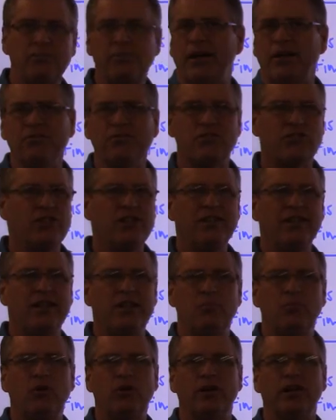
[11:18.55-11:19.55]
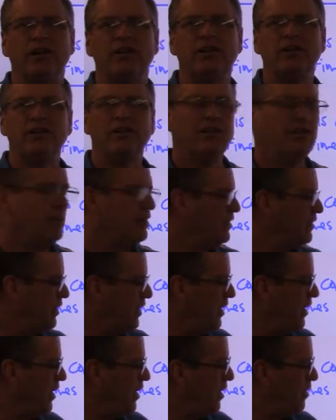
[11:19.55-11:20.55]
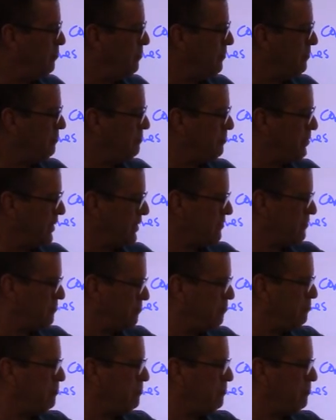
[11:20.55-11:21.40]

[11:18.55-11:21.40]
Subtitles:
I don't see it anymore, but